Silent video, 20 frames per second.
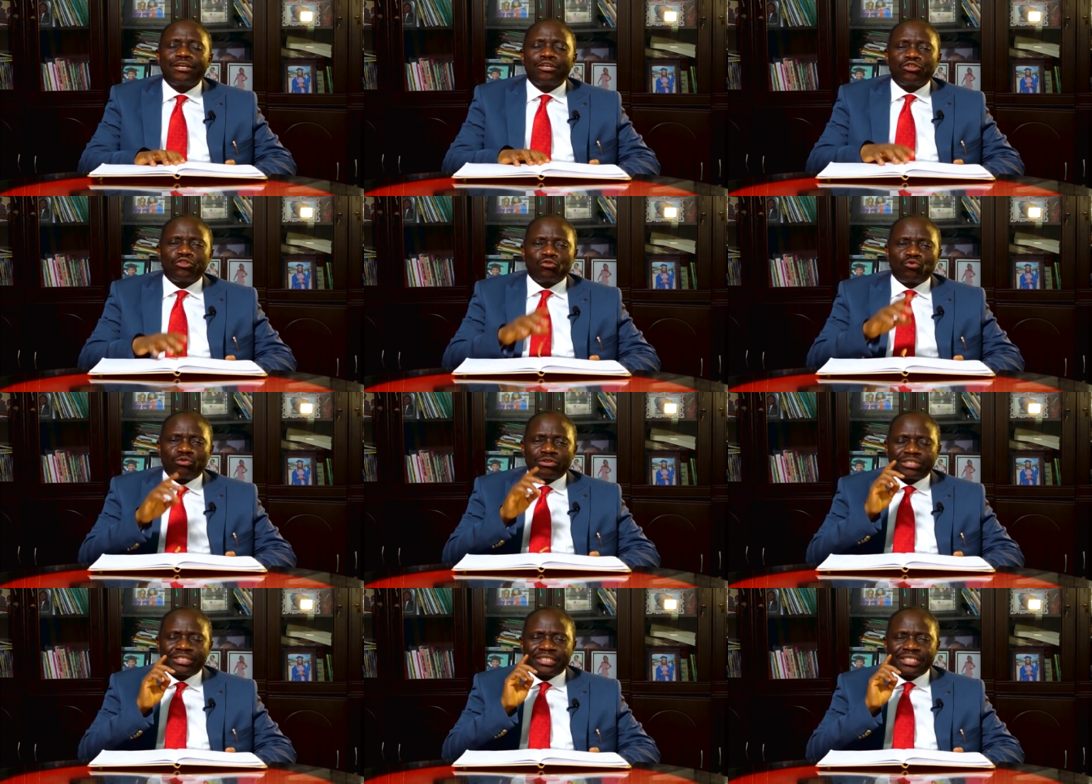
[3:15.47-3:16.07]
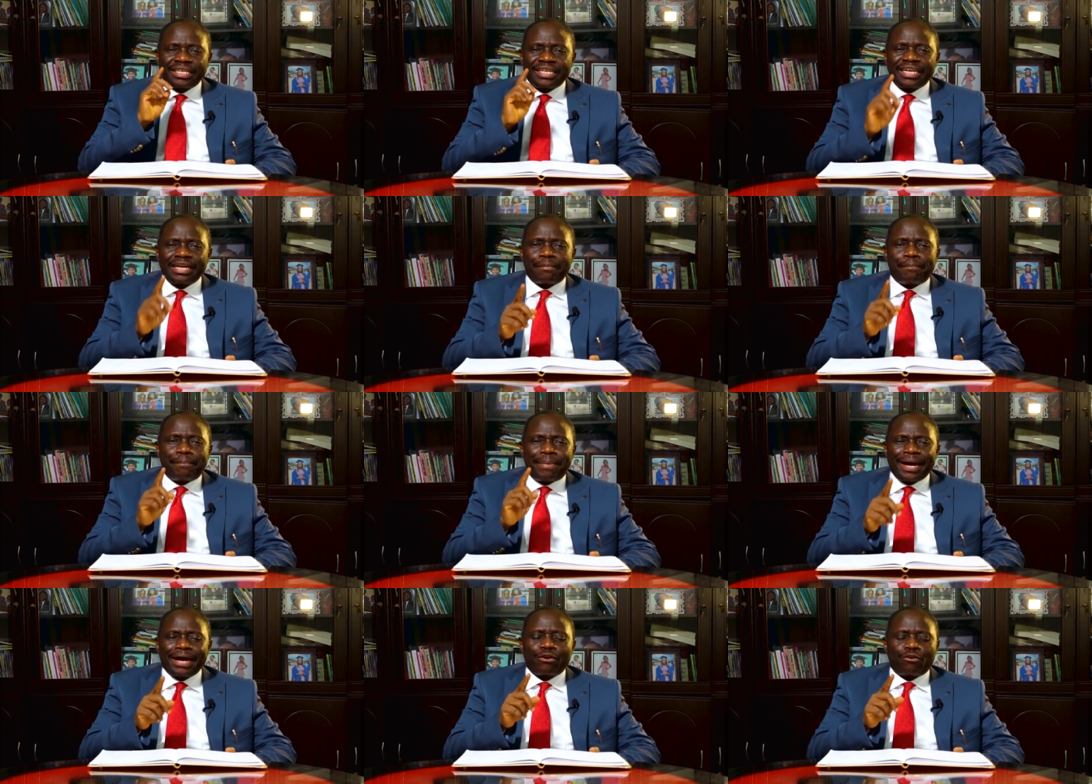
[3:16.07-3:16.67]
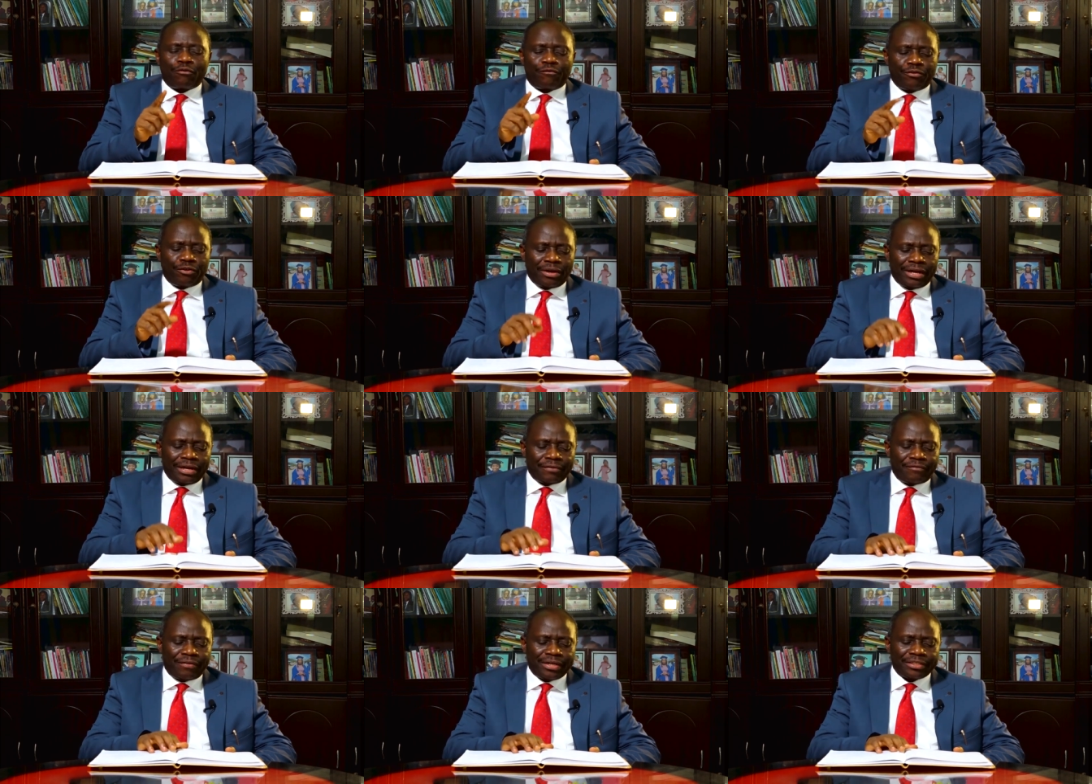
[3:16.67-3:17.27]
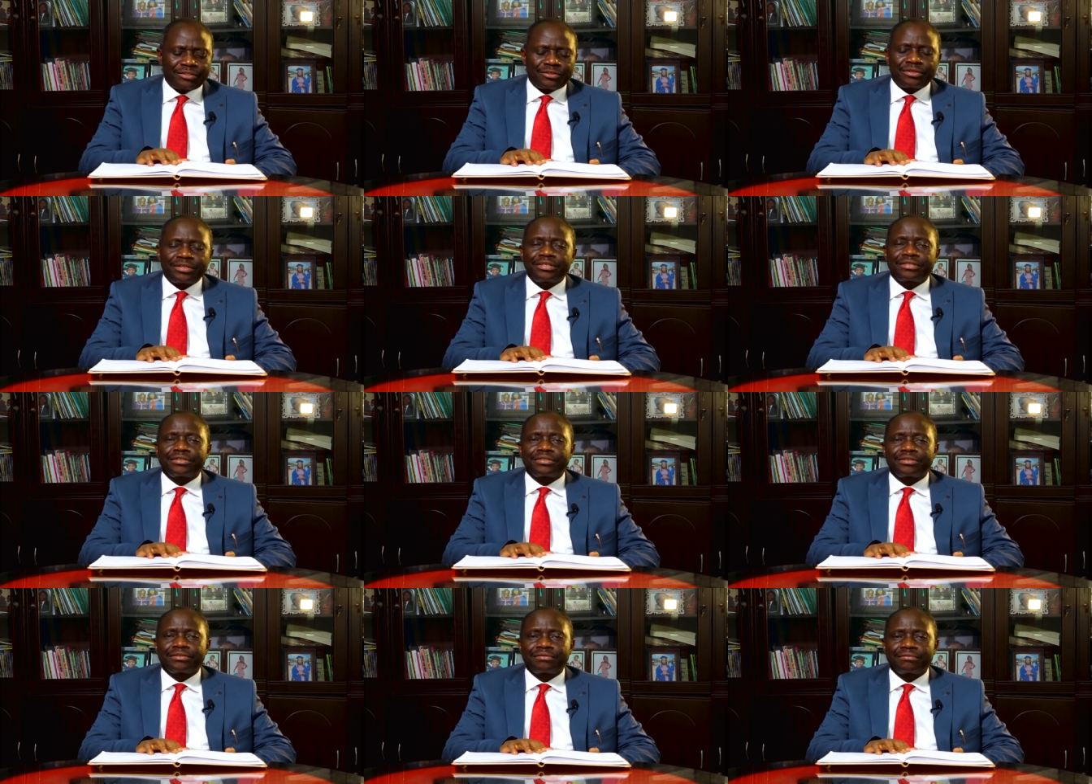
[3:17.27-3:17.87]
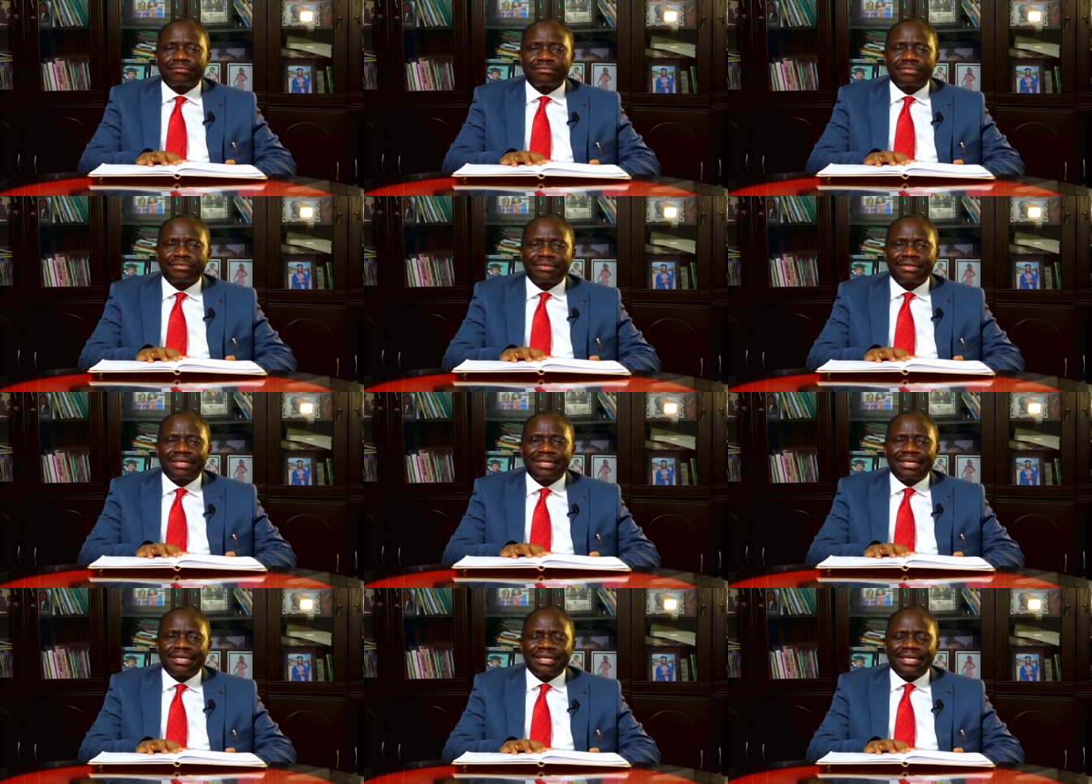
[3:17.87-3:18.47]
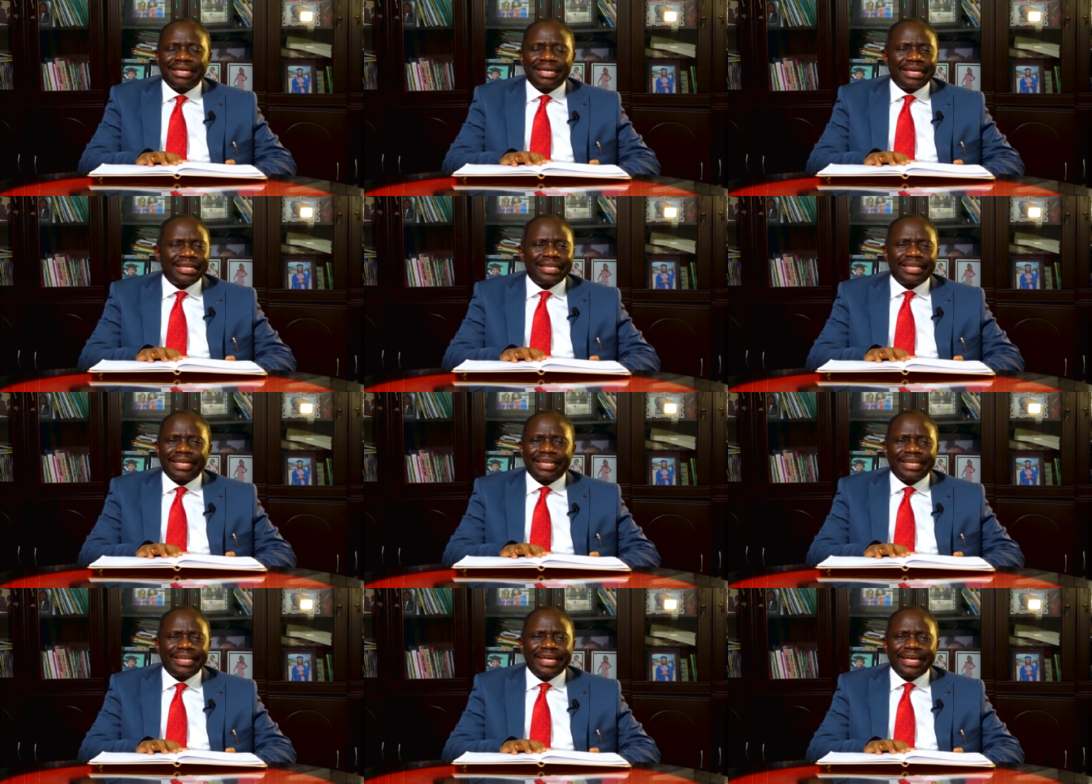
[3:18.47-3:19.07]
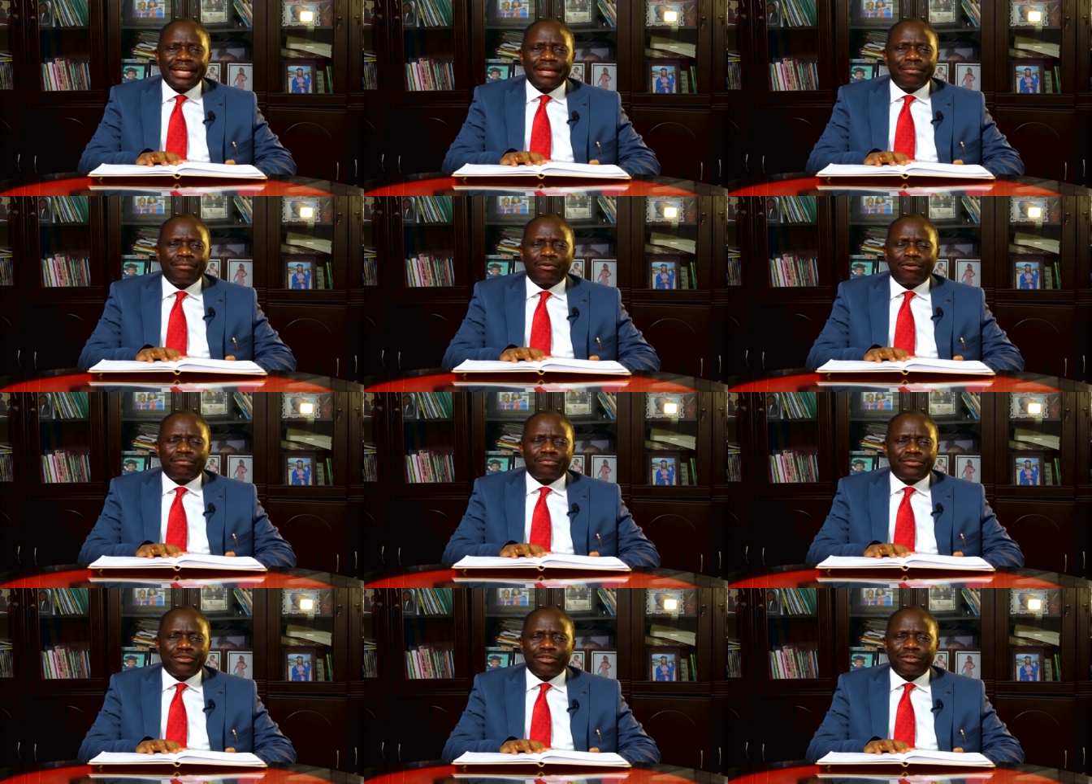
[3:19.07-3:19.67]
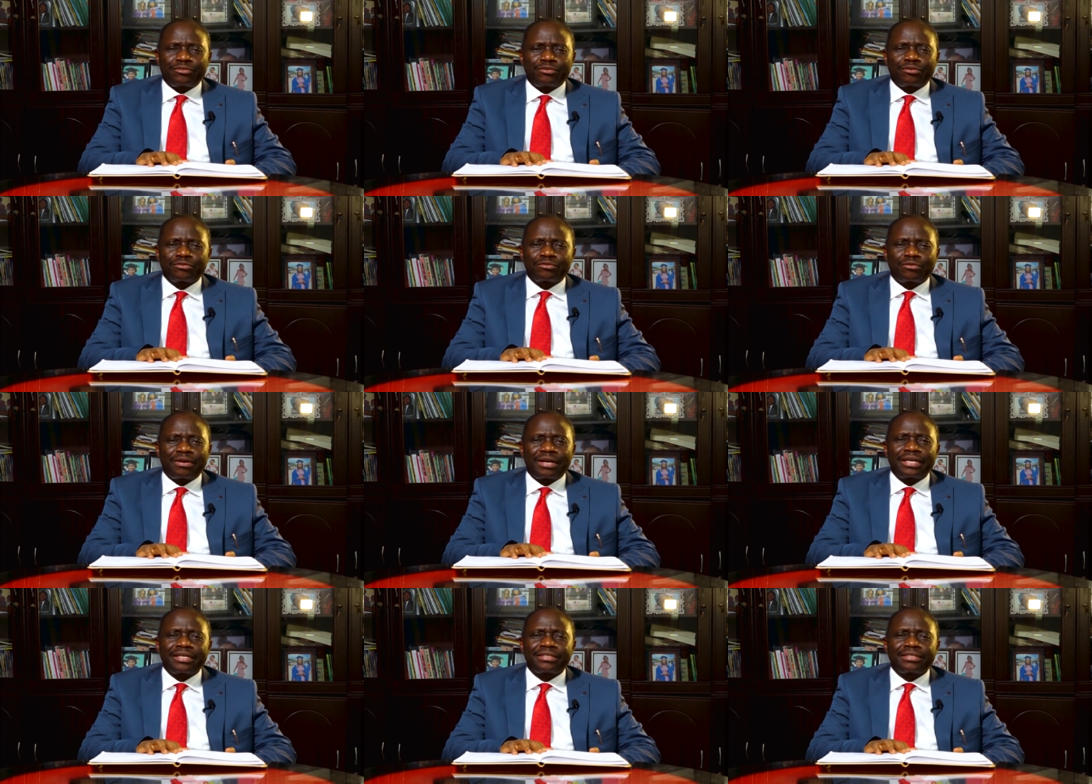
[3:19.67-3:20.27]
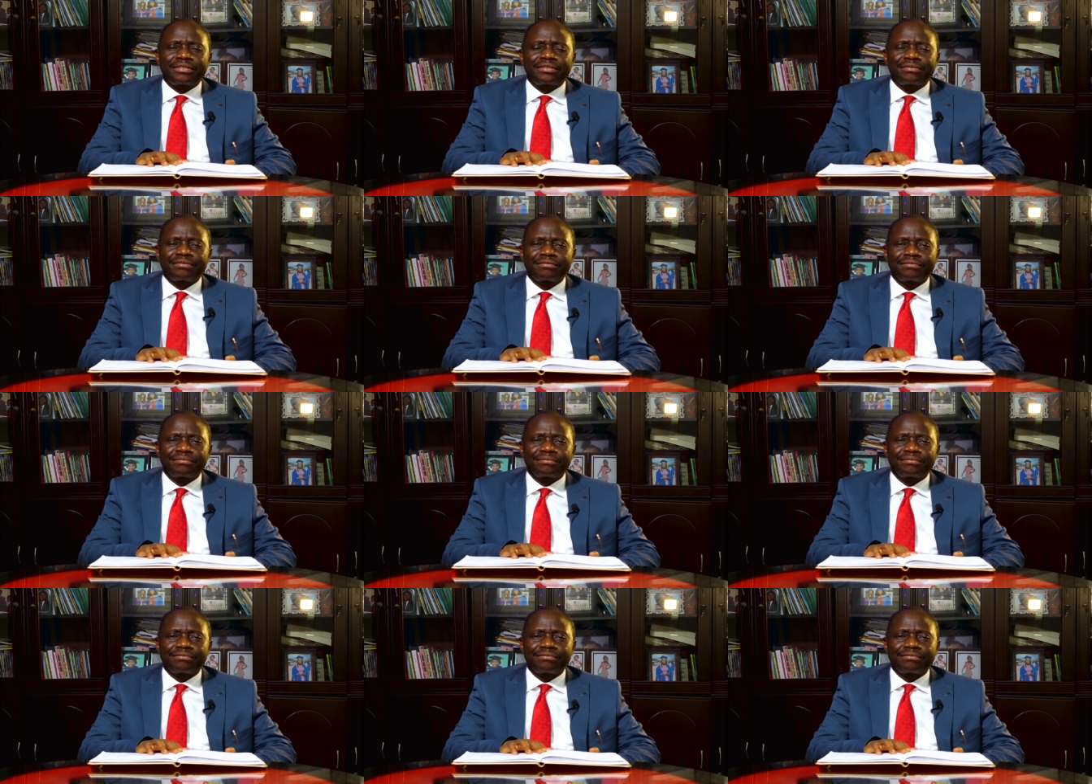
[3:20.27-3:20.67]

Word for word: You will see the back of your adversaries in the name of Jesus Christ.